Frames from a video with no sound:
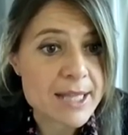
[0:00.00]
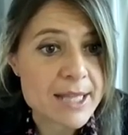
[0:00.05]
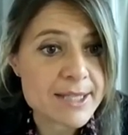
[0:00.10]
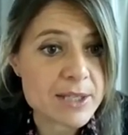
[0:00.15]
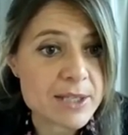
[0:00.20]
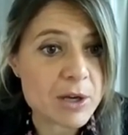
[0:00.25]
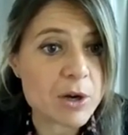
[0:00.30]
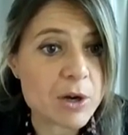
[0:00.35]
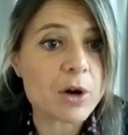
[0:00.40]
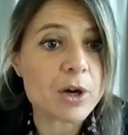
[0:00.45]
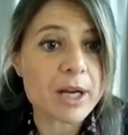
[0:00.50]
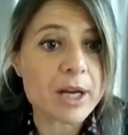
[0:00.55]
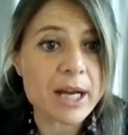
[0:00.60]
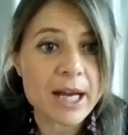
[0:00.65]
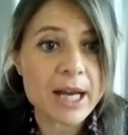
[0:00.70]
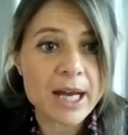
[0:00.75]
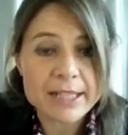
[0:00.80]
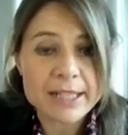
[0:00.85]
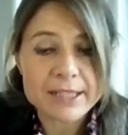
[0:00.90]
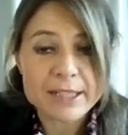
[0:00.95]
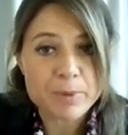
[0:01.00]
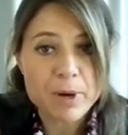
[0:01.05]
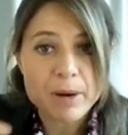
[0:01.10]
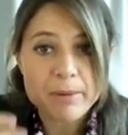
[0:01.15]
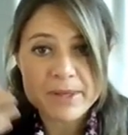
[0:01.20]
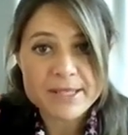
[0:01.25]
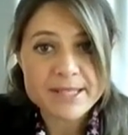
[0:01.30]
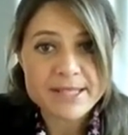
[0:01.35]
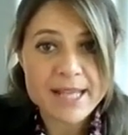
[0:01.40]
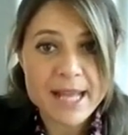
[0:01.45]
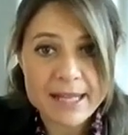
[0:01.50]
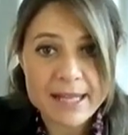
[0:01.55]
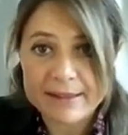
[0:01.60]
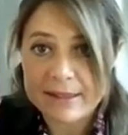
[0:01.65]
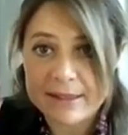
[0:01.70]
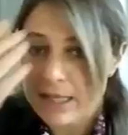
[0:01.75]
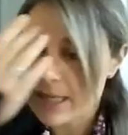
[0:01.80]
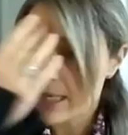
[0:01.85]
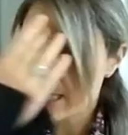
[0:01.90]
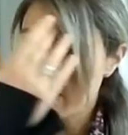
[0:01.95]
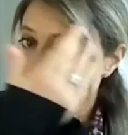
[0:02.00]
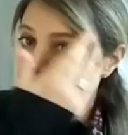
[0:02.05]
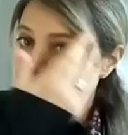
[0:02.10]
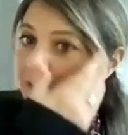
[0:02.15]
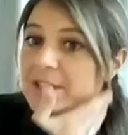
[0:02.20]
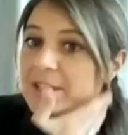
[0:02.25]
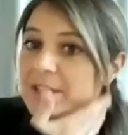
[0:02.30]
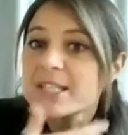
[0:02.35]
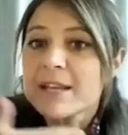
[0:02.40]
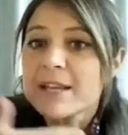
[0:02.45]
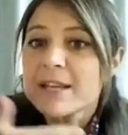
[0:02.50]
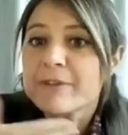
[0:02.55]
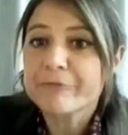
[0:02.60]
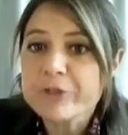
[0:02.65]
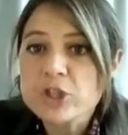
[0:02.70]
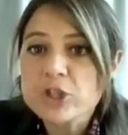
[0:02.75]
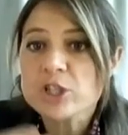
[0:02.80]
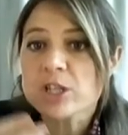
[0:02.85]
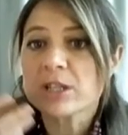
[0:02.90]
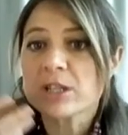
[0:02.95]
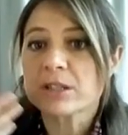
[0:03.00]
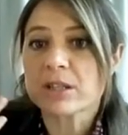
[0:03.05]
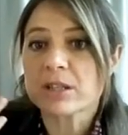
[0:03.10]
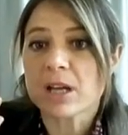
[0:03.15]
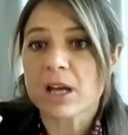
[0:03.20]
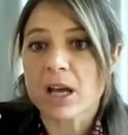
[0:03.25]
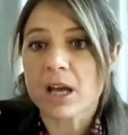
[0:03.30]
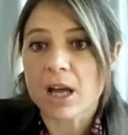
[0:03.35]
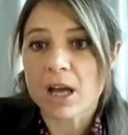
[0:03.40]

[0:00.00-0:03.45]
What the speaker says: And so the problem is that if there is an efficient